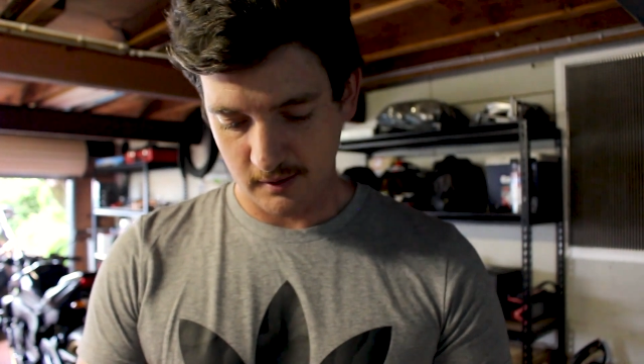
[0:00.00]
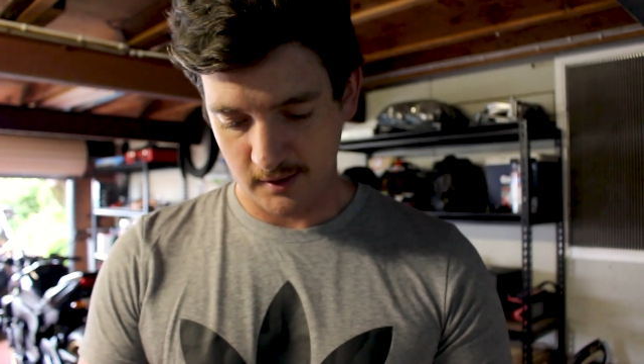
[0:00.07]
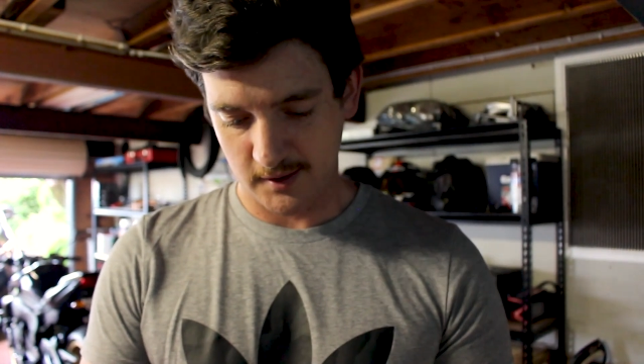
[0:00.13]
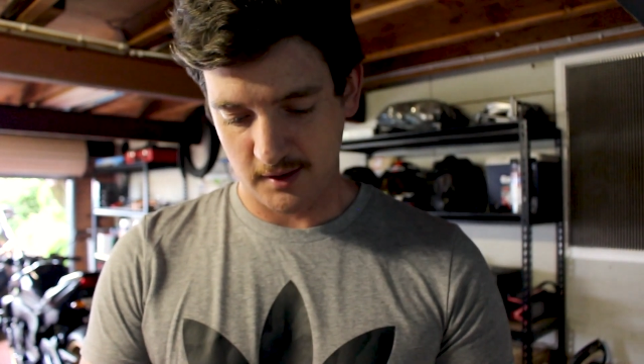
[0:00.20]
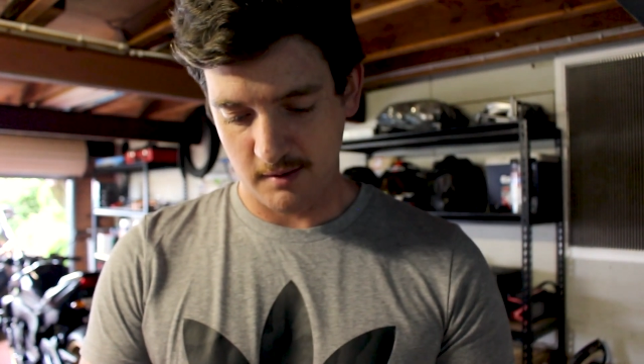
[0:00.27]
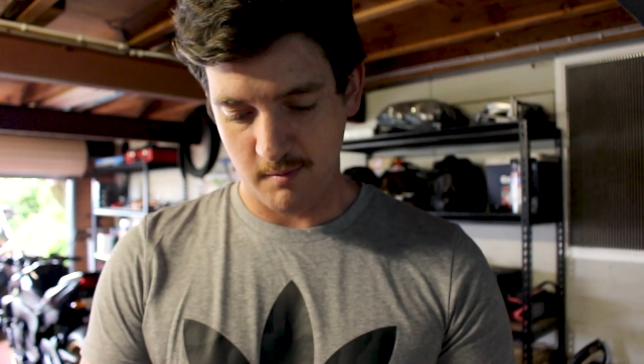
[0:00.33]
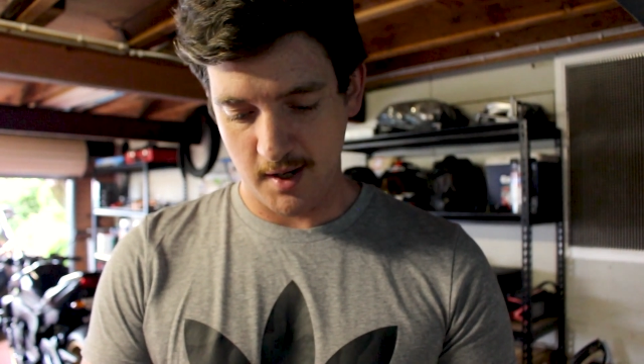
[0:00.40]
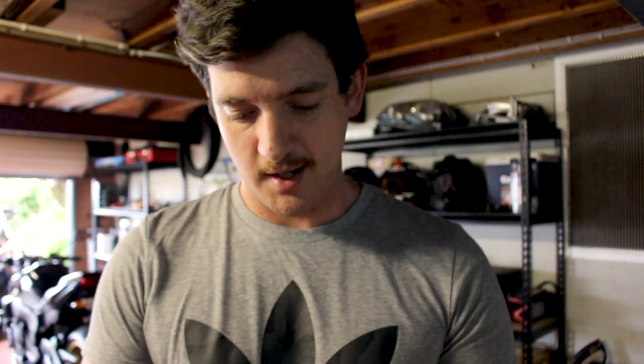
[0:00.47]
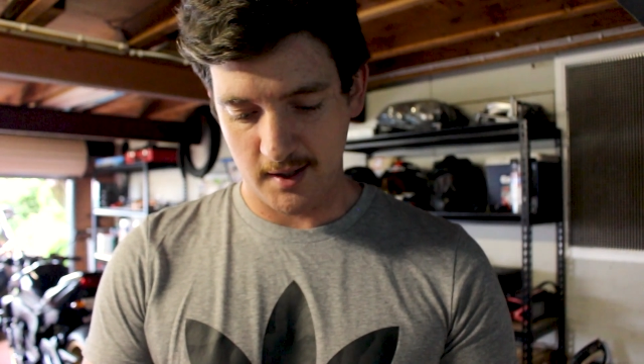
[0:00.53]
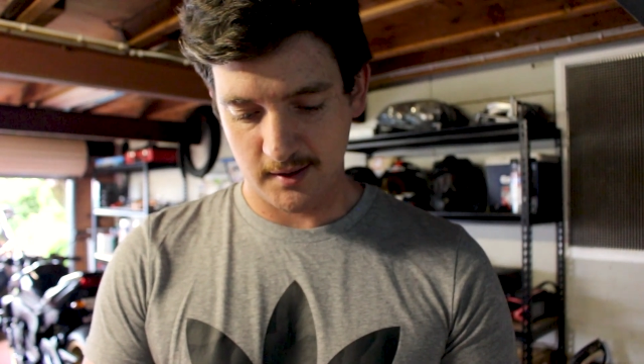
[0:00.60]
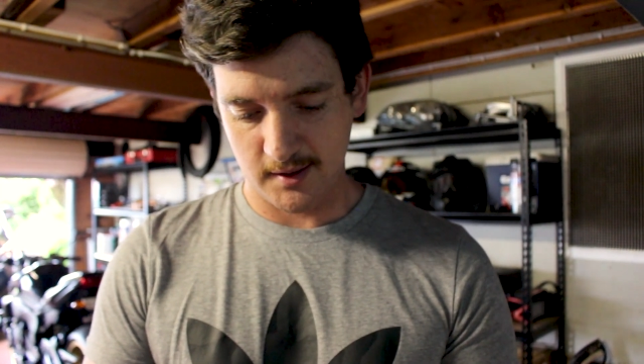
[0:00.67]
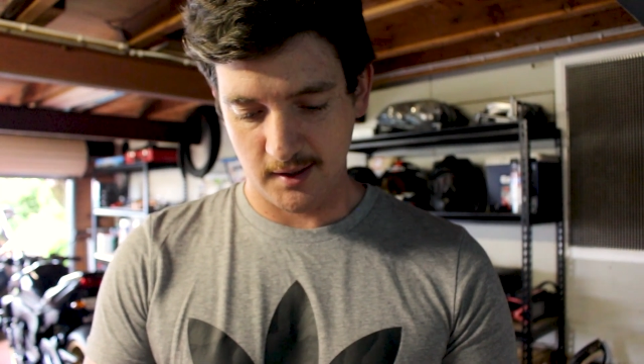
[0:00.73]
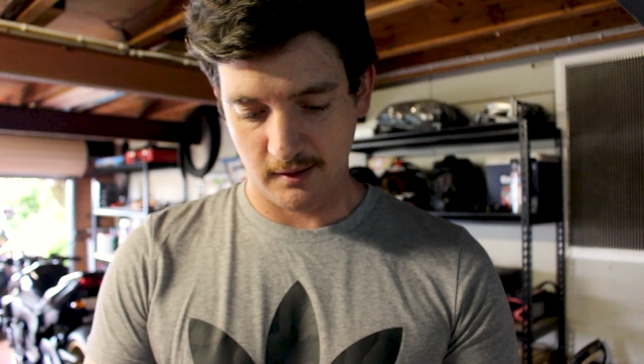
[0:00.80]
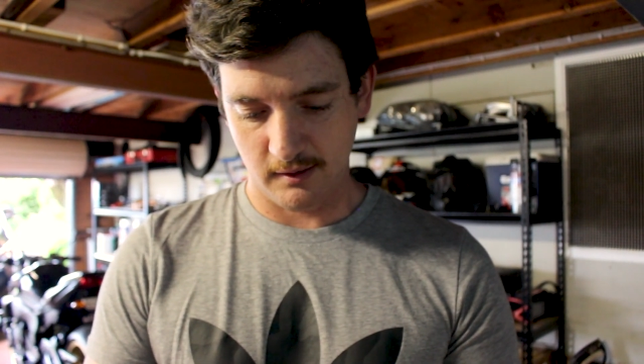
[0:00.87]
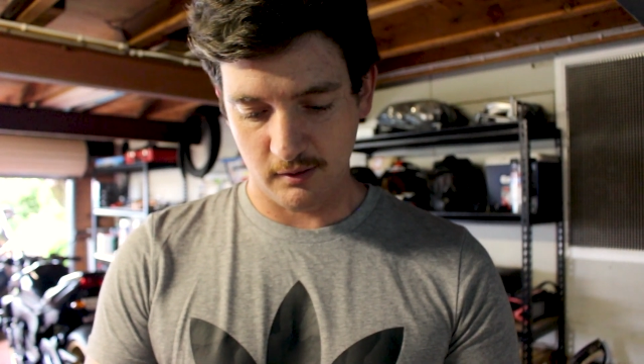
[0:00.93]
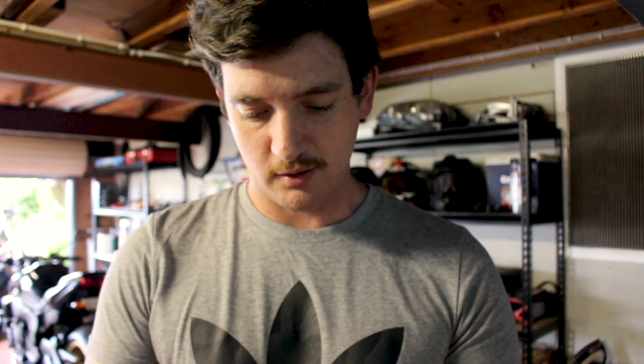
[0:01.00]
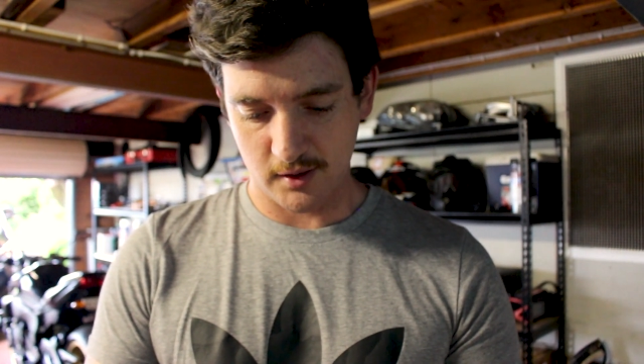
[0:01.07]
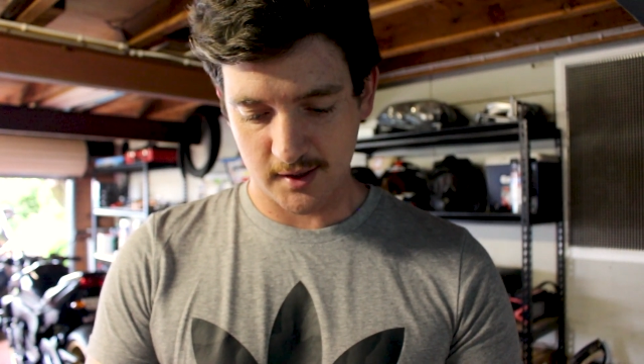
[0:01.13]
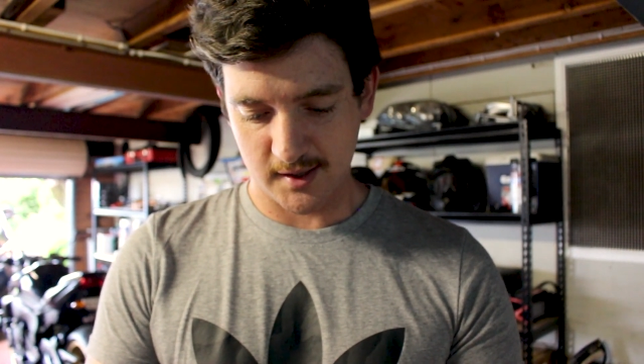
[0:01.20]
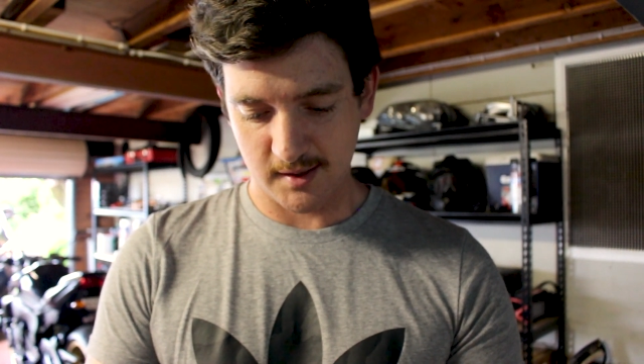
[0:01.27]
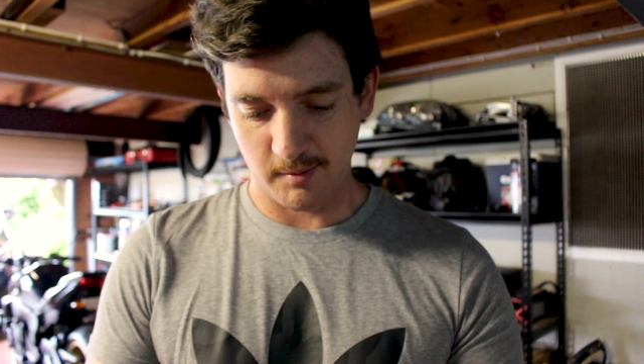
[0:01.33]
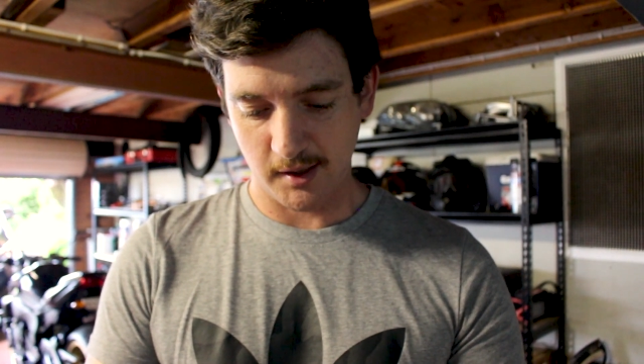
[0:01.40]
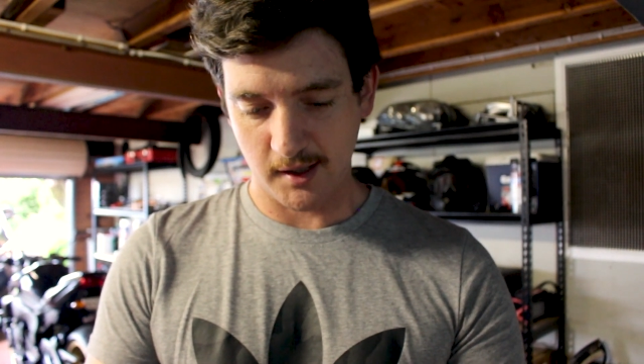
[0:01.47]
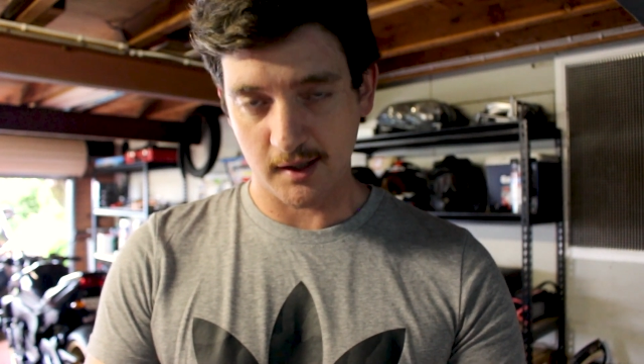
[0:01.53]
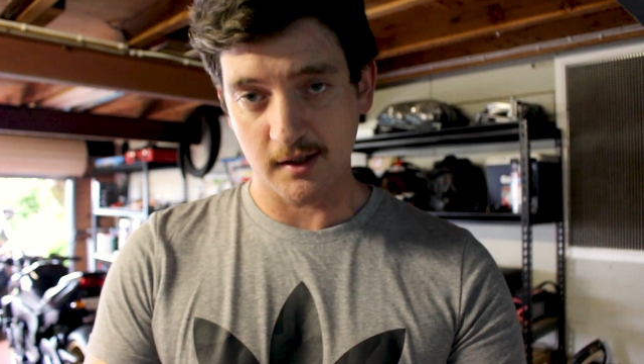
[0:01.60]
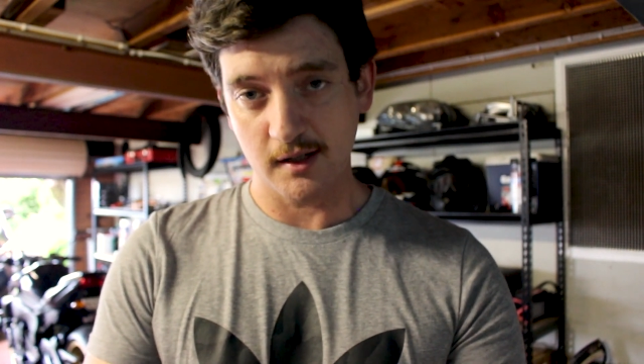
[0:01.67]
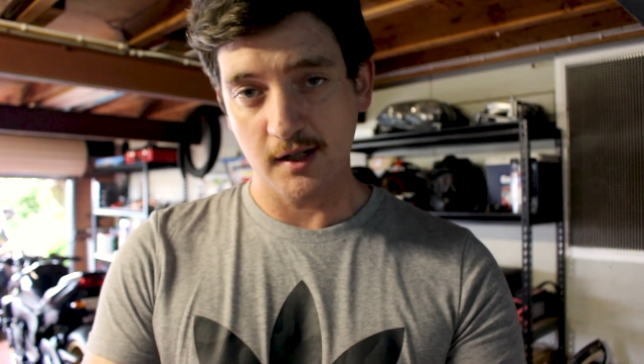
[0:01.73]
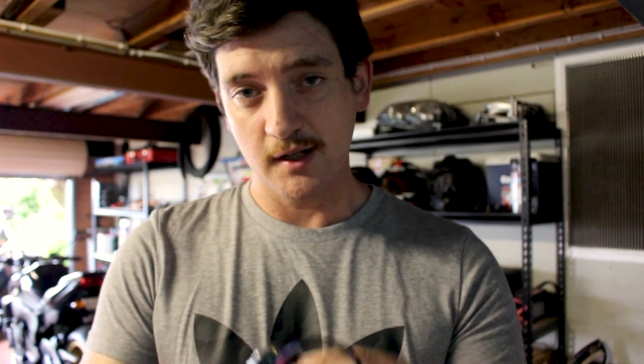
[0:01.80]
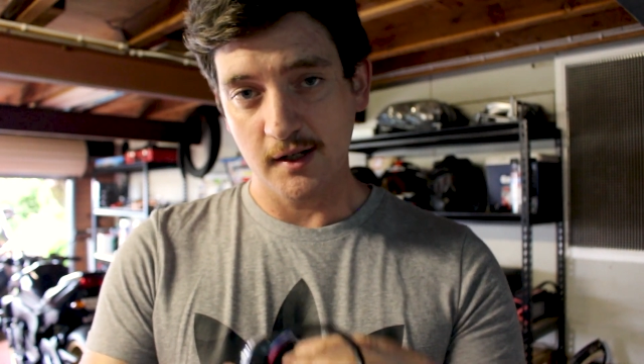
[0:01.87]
like the mounting looks similar,